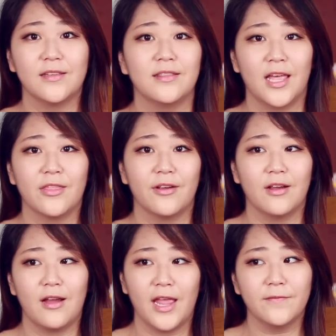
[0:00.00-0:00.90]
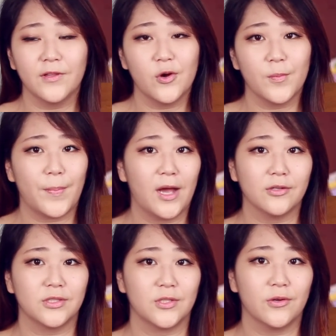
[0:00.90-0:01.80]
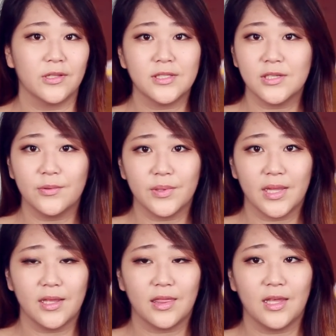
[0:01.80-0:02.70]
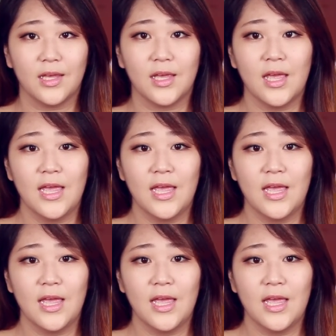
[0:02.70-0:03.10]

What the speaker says: leather envelope pouch, so it looks good with anything.